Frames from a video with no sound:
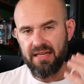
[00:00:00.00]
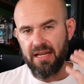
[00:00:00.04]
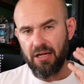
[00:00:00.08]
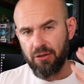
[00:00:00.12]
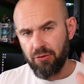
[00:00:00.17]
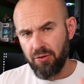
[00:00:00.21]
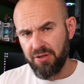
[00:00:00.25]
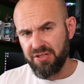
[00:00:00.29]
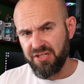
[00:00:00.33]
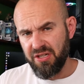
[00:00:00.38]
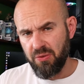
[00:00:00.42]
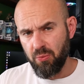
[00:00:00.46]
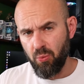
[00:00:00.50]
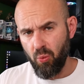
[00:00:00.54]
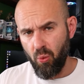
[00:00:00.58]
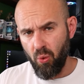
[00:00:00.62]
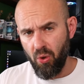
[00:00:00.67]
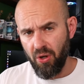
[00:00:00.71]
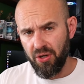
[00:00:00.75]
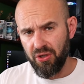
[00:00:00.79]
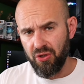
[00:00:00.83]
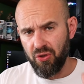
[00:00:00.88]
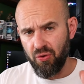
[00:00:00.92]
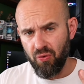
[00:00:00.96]
Now, Christian
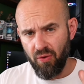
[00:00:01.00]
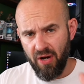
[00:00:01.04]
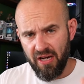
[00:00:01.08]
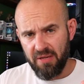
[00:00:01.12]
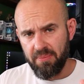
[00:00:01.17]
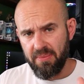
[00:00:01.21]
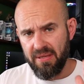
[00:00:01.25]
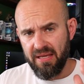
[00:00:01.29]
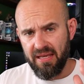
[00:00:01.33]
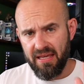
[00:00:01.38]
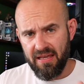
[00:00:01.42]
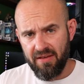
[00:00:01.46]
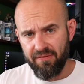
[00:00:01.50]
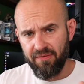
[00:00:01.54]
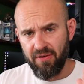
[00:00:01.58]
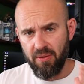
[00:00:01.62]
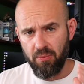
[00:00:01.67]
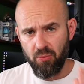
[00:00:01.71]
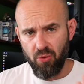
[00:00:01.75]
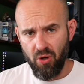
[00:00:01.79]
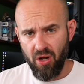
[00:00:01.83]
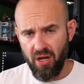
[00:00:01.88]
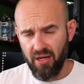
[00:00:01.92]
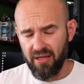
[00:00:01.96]
Ward, correct me if
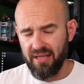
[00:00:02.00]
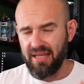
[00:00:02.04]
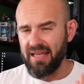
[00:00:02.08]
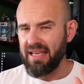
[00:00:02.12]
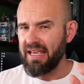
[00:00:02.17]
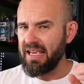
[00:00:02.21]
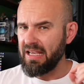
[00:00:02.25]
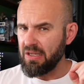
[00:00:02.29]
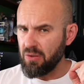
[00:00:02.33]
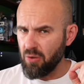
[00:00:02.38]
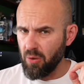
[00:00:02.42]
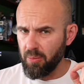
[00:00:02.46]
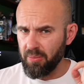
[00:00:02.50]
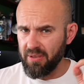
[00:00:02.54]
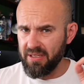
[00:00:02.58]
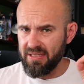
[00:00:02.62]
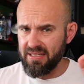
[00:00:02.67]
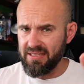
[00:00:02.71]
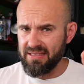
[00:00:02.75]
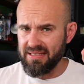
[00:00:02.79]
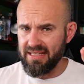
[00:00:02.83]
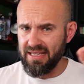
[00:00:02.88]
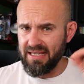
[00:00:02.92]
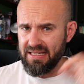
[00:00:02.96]
I'm wrong, he normally
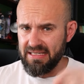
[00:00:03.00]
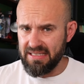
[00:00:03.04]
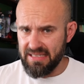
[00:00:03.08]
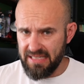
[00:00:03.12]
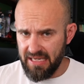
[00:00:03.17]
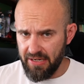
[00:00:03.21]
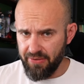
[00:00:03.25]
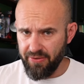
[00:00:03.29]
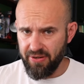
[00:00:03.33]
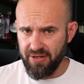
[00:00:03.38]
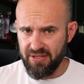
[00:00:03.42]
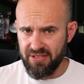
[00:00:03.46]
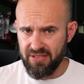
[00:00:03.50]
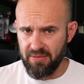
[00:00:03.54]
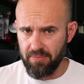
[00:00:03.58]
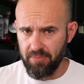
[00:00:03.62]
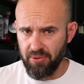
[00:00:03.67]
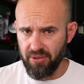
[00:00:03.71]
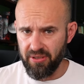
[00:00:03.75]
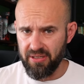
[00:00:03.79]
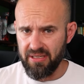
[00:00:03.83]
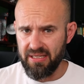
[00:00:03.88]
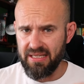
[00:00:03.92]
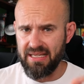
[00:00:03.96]
does the interiors in
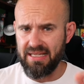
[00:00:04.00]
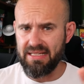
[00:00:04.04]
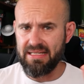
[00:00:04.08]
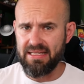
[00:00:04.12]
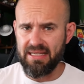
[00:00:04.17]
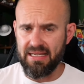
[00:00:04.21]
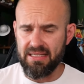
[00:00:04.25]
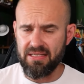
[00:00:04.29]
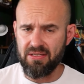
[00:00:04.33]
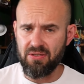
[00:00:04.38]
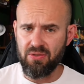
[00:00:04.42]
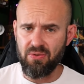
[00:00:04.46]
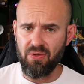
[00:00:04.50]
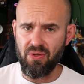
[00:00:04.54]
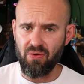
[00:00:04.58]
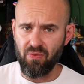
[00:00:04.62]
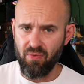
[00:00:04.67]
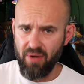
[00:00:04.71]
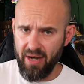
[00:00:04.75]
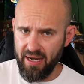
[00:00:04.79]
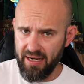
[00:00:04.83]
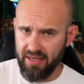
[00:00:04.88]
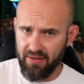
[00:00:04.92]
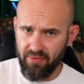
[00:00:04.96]
book. He doesn't do the
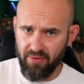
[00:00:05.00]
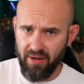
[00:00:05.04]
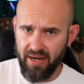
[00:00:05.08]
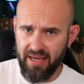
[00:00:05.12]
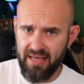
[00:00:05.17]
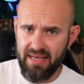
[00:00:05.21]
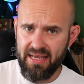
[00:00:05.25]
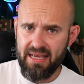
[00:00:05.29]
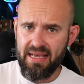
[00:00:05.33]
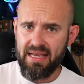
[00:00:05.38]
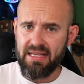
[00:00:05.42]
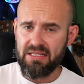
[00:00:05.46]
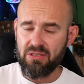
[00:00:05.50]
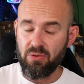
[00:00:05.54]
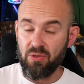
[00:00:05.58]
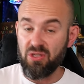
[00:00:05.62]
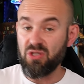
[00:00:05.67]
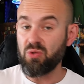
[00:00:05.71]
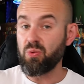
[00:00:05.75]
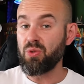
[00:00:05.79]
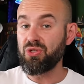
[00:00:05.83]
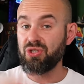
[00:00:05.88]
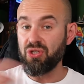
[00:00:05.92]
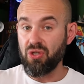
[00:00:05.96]
writing, right? So
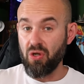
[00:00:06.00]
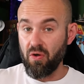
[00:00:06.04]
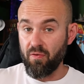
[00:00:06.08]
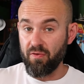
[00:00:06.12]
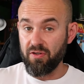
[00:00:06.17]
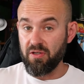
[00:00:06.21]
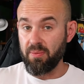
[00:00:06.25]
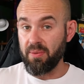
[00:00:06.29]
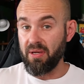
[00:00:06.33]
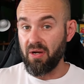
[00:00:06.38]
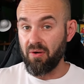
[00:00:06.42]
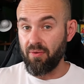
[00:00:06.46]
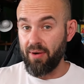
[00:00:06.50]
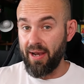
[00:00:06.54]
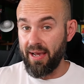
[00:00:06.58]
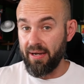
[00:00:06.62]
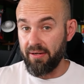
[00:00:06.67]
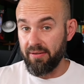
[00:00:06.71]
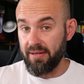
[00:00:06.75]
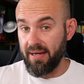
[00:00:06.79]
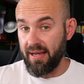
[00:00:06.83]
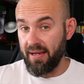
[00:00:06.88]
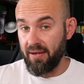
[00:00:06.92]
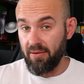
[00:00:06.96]
he's switching over to be a
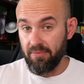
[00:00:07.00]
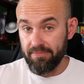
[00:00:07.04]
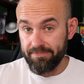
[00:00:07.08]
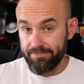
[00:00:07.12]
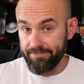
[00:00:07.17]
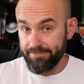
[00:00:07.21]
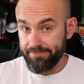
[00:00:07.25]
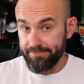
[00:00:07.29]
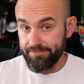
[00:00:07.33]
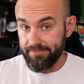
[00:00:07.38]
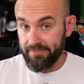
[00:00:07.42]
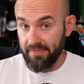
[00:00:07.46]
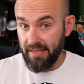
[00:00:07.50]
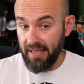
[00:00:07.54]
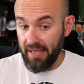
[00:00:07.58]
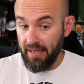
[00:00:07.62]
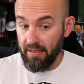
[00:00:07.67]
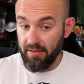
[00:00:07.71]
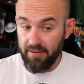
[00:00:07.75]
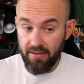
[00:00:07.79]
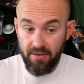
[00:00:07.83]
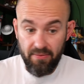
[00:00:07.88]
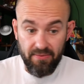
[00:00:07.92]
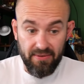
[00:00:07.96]
writer now? I
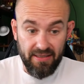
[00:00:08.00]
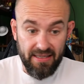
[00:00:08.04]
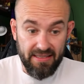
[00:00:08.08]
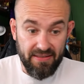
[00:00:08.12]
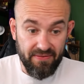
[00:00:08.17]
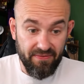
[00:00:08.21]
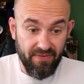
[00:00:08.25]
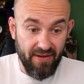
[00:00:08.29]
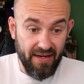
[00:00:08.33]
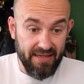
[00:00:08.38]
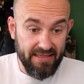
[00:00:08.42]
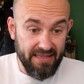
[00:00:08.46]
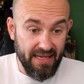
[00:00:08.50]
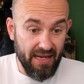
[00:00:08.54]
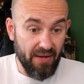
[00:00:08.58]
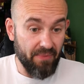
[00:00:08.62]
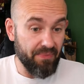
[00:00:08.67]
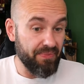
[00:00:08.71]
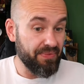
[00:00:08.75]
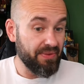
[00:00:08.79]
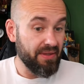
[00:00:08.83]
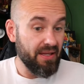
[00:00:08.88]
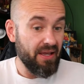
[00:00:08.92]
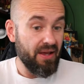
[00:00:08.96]
don't know. Let's find
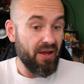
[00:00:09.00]
out.